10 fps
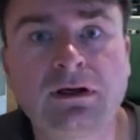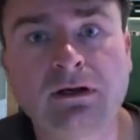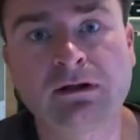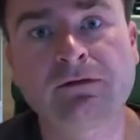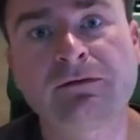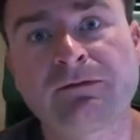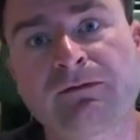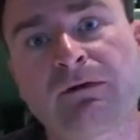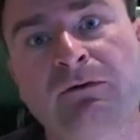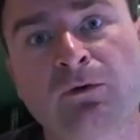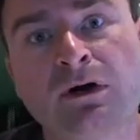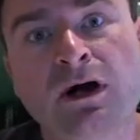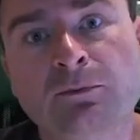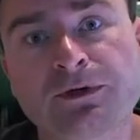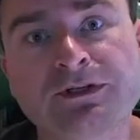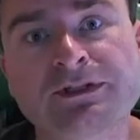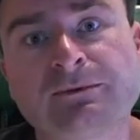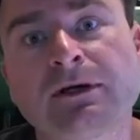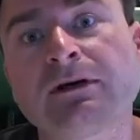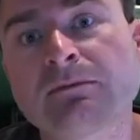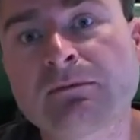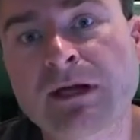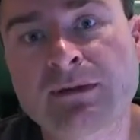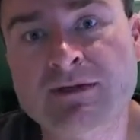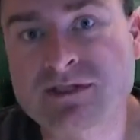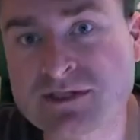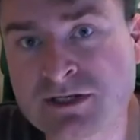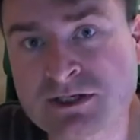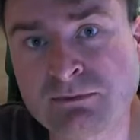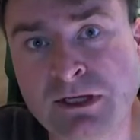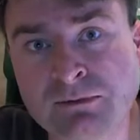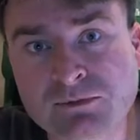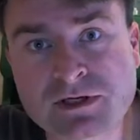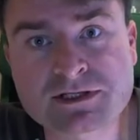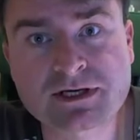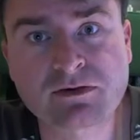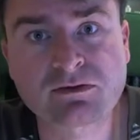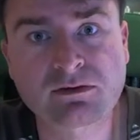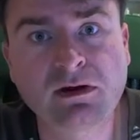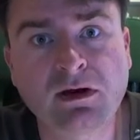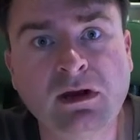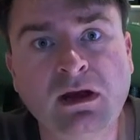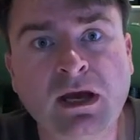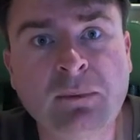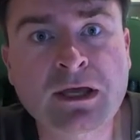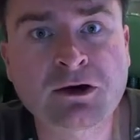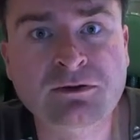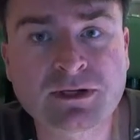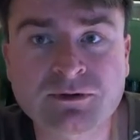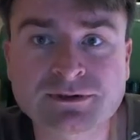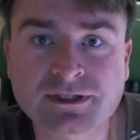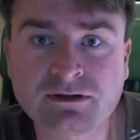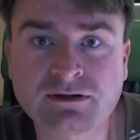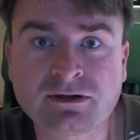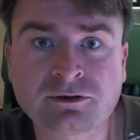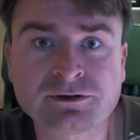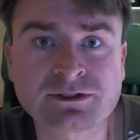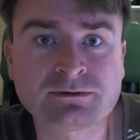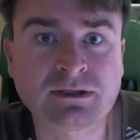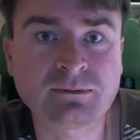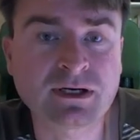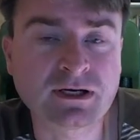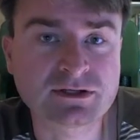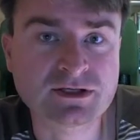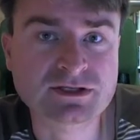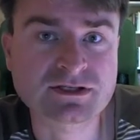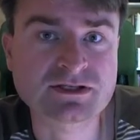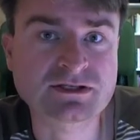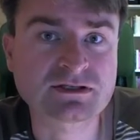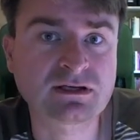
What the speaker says: if we all participate in this decision-making process and make our leaders and politicians